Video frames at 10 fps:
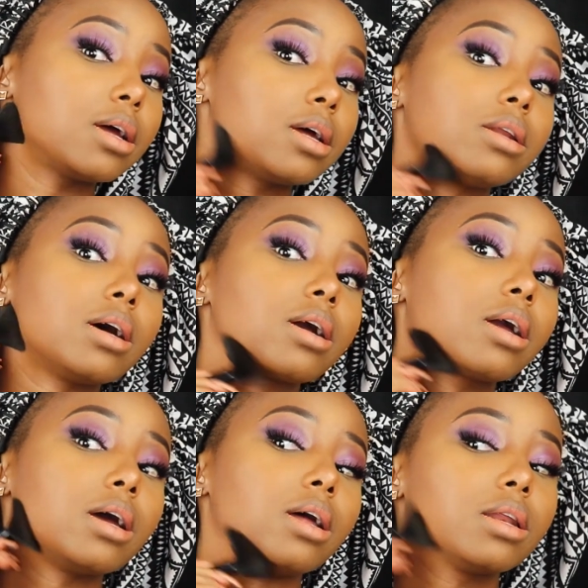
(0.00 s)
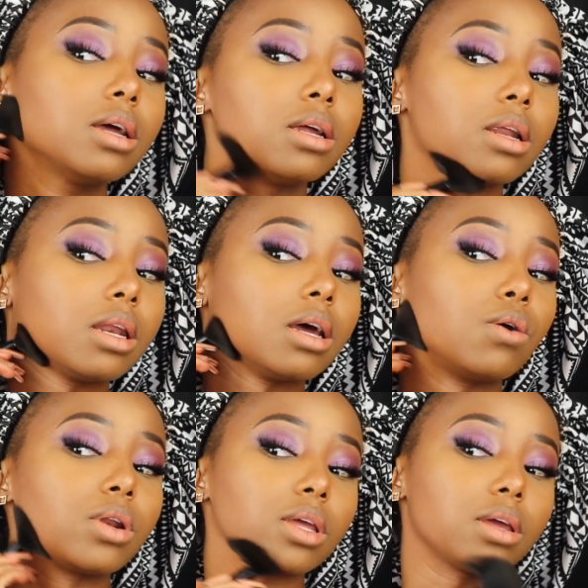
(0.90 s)
and again
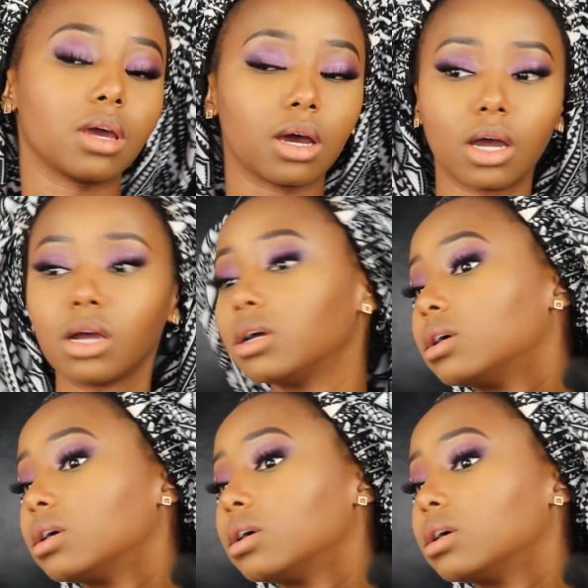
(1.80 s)
down here,